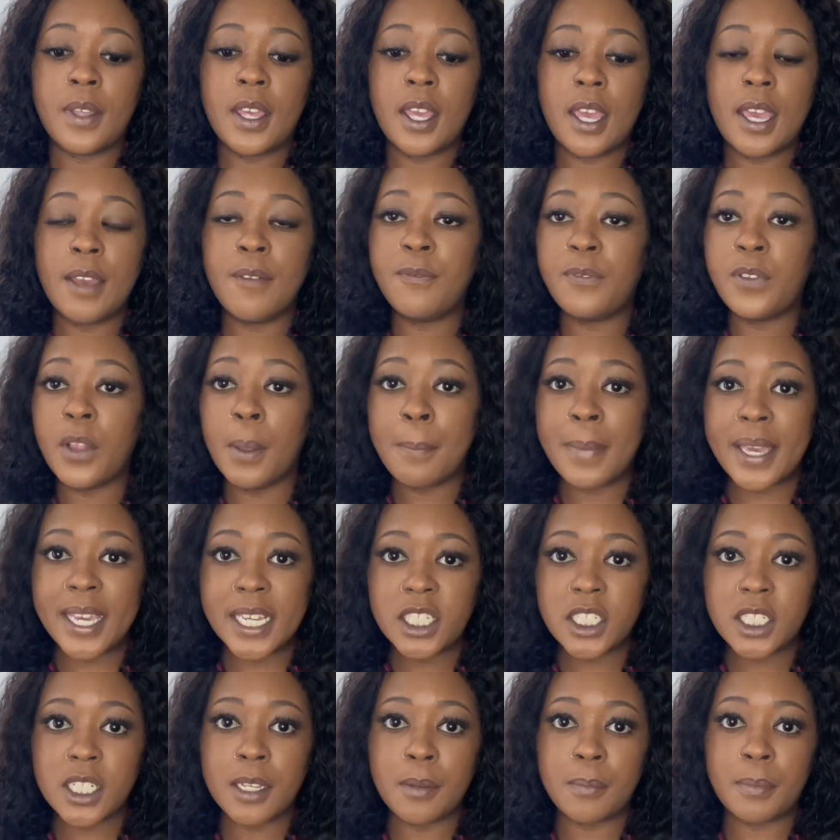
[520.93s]

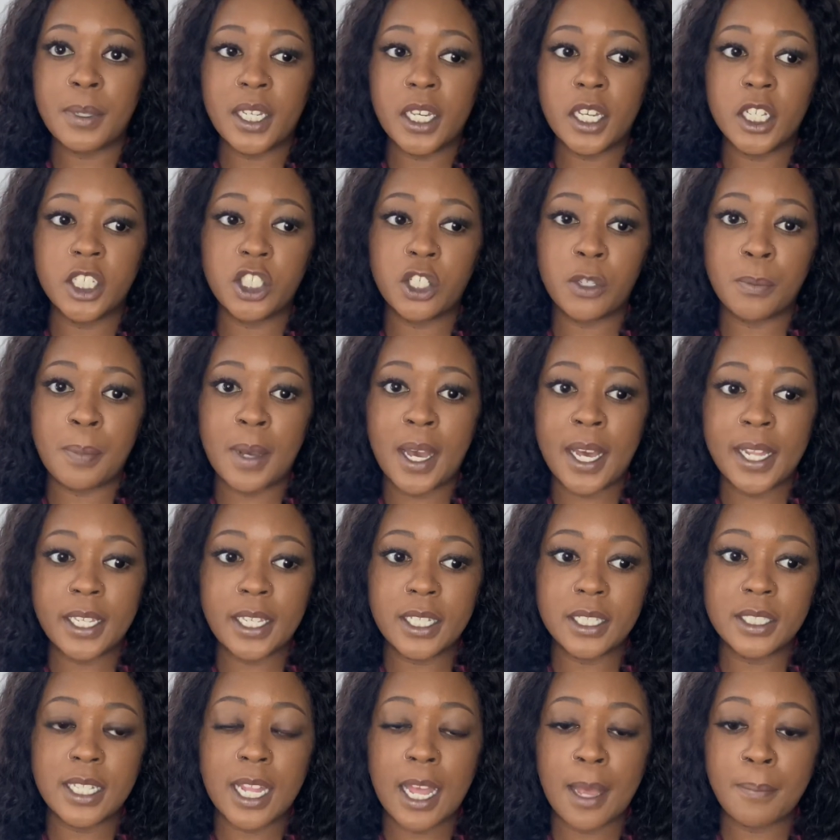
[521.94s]
inflammation because your body
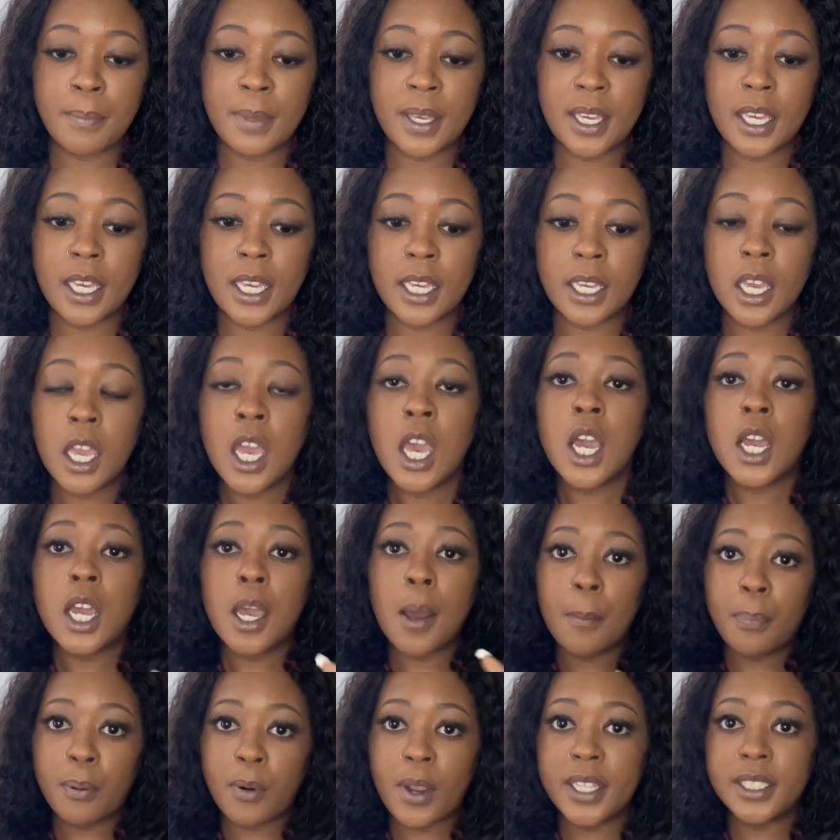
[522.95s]
is not being
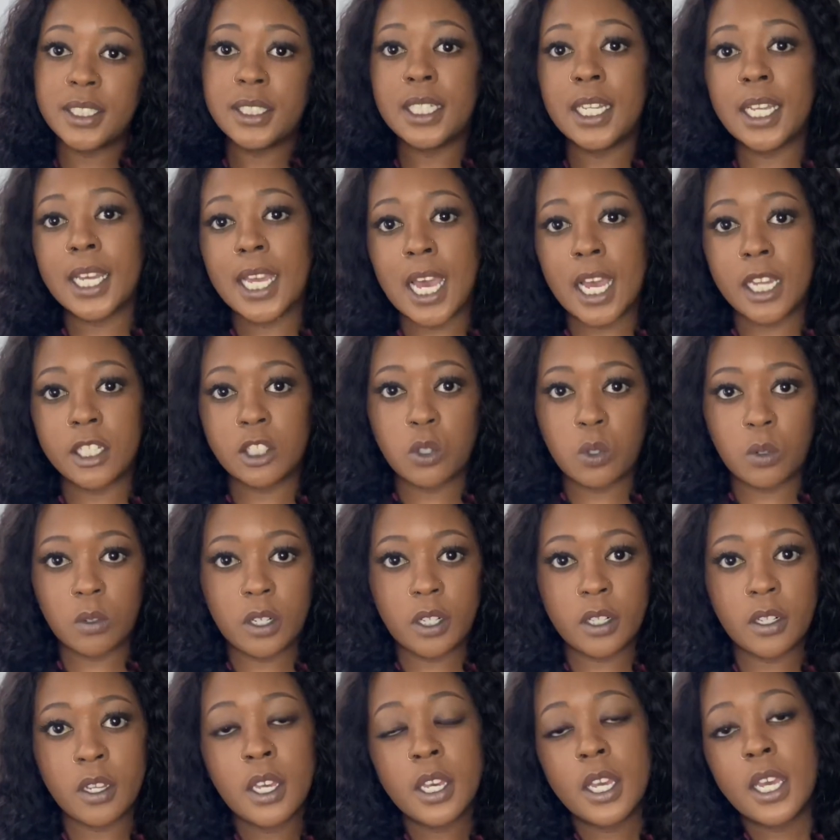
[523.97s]
compressed and
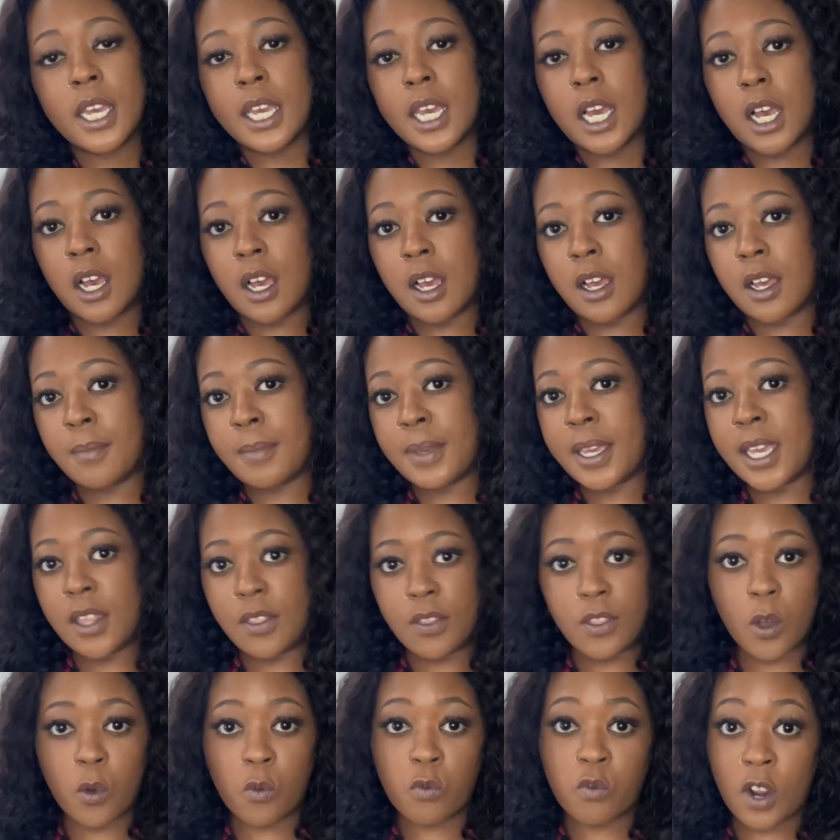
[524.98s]
contoured in
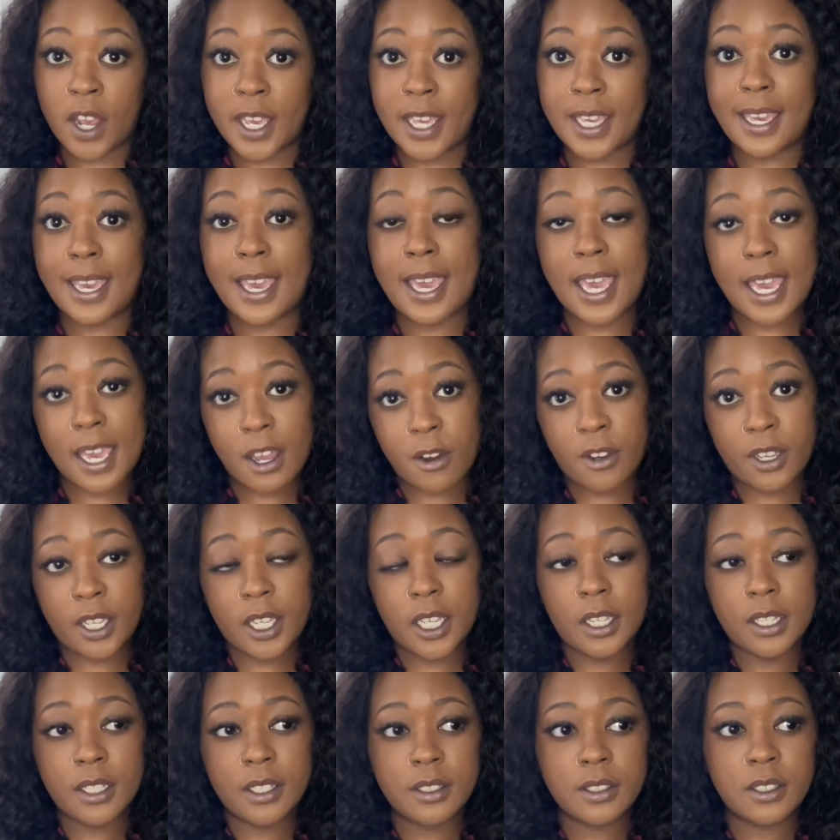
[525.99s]
the right
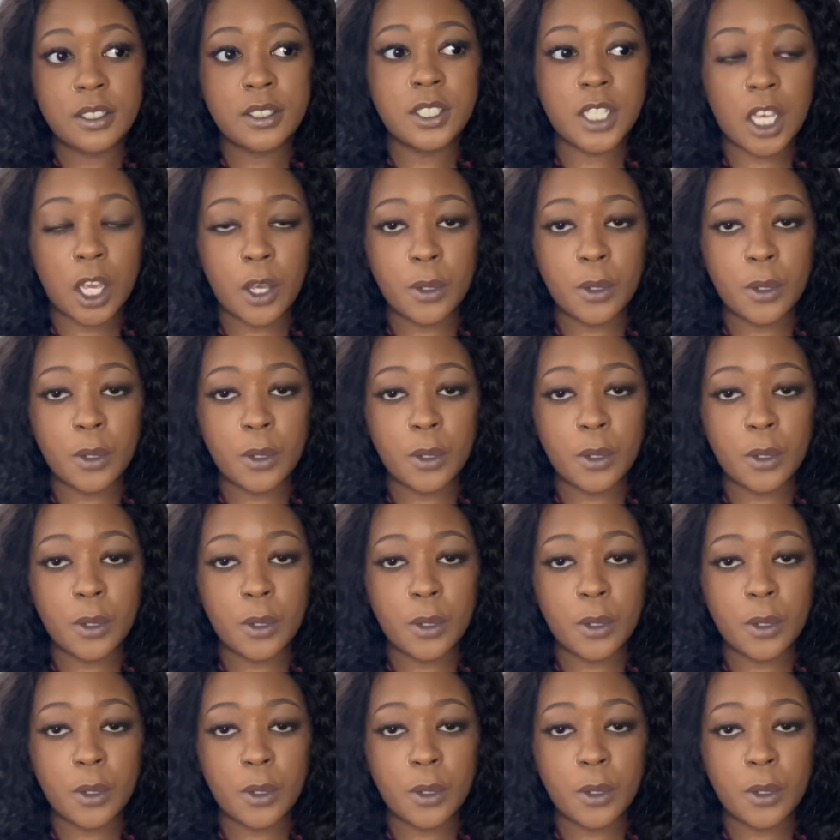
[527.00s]
areas. So